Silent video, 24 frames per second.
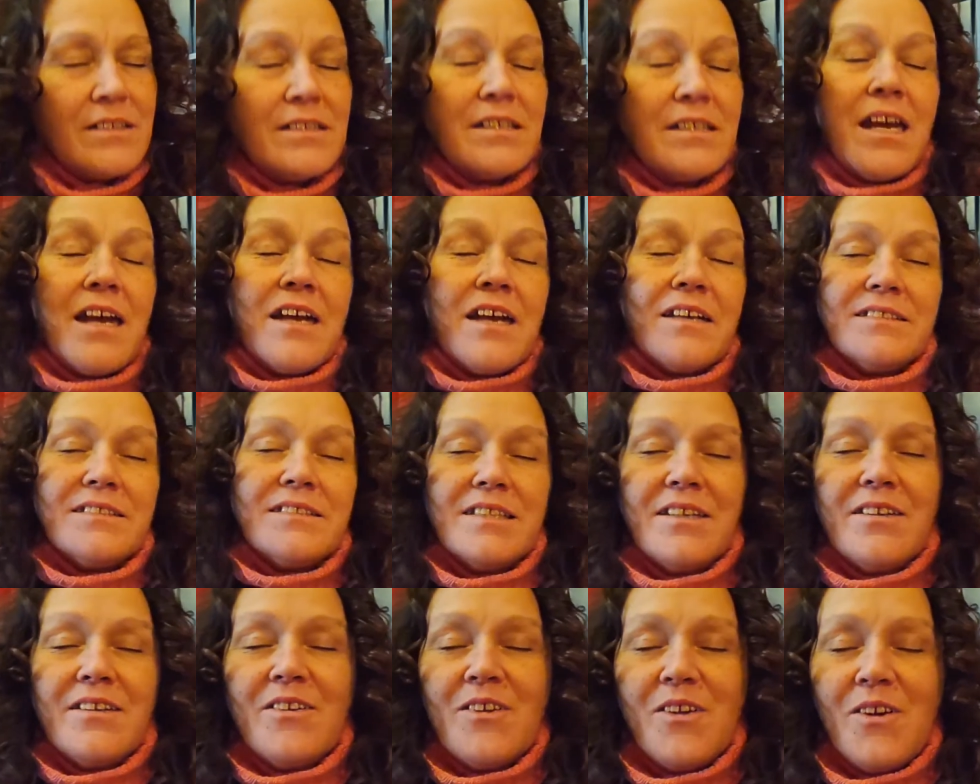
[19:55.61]
I
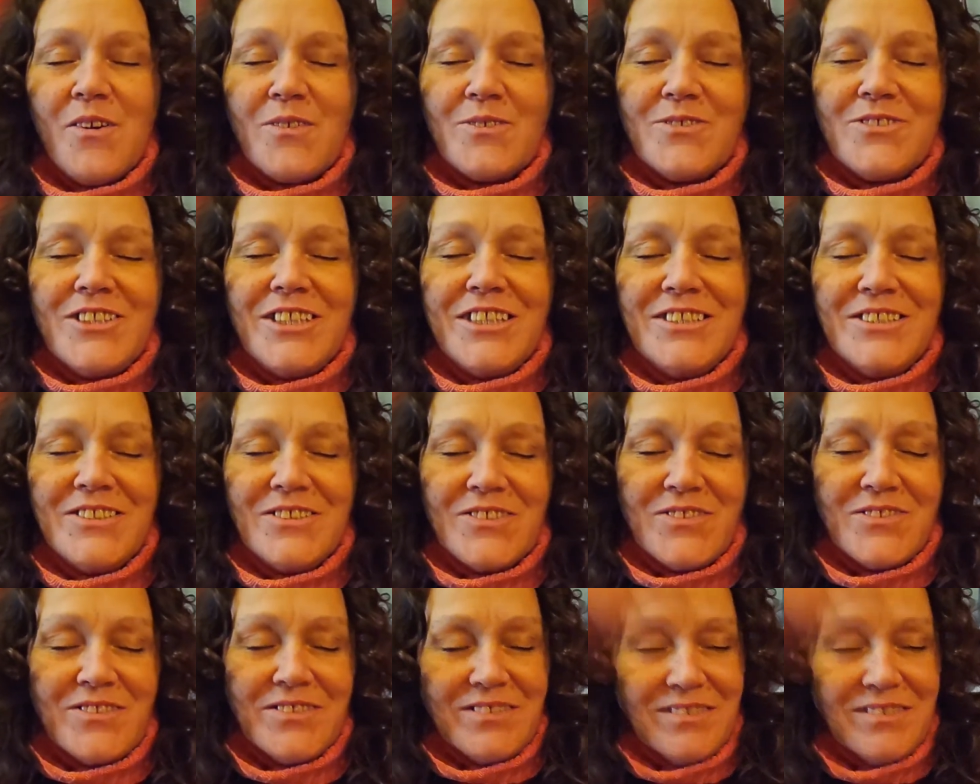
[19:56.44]
said, oh, jeez.